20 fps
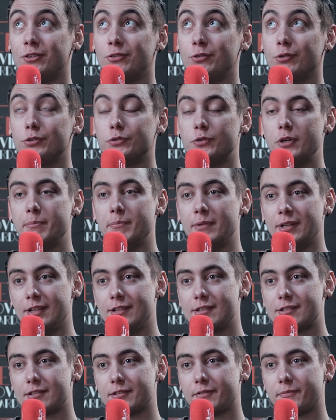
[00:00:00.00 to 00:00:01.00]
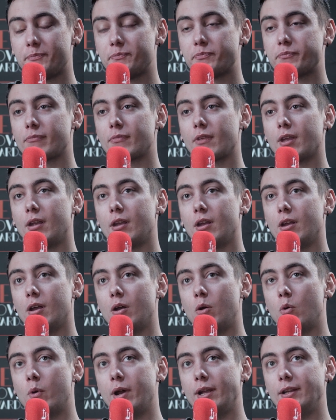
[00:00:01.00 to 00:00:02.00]
two, three minutes
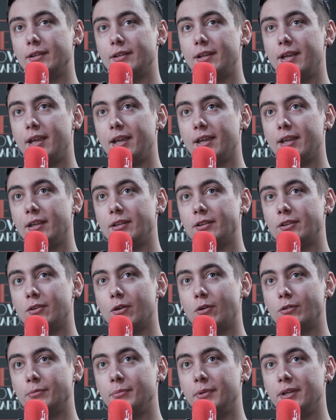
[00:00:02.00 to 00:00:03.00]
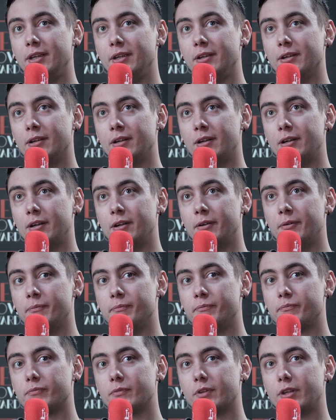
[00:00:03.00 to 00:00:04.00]
when they told me um,
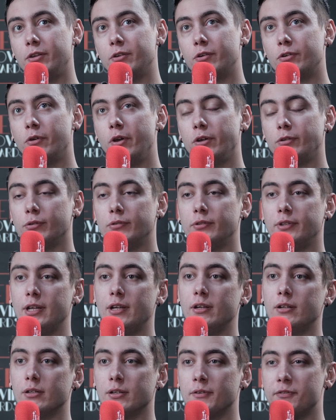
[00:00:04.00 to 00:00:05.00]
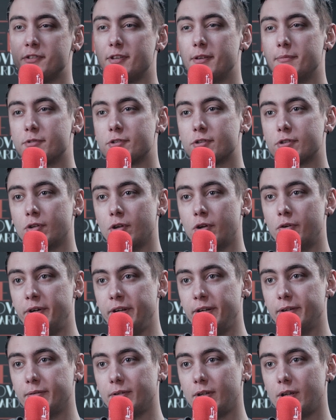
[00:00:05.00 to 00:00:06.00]
you're going to think of some
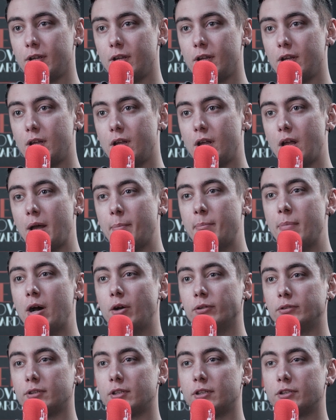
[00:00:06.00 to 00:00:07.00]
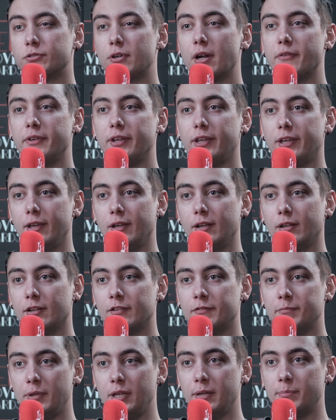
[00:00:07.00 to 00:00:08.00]
story about trafficking
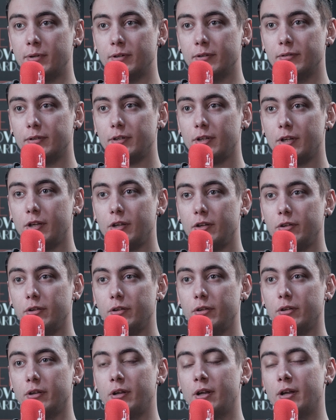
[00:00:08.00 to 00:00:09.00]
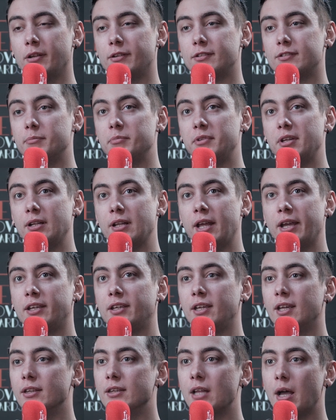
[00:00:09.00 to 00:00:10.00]
of people. Uh, something
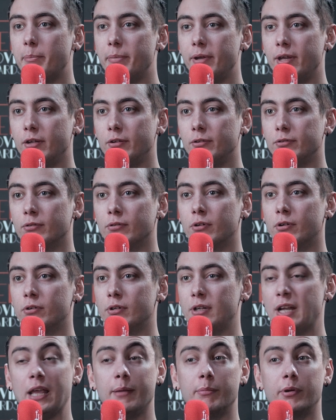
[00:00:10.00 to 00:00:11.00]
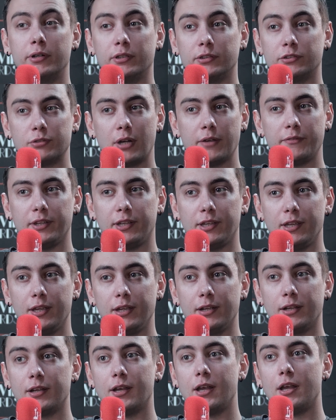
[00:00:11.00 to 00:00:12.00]
like kidnapping or labor trafficking.